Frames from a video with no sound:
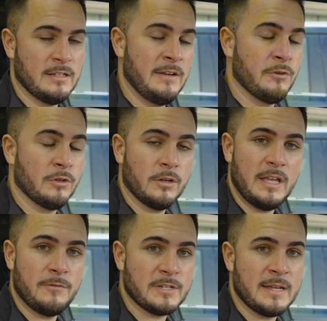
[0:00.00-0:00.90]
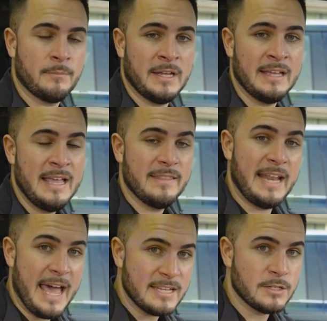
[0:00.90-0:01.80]
And if you're looking for something that
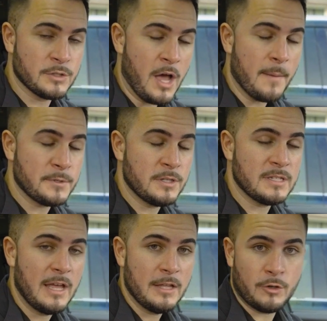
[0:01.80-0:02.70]
has those options,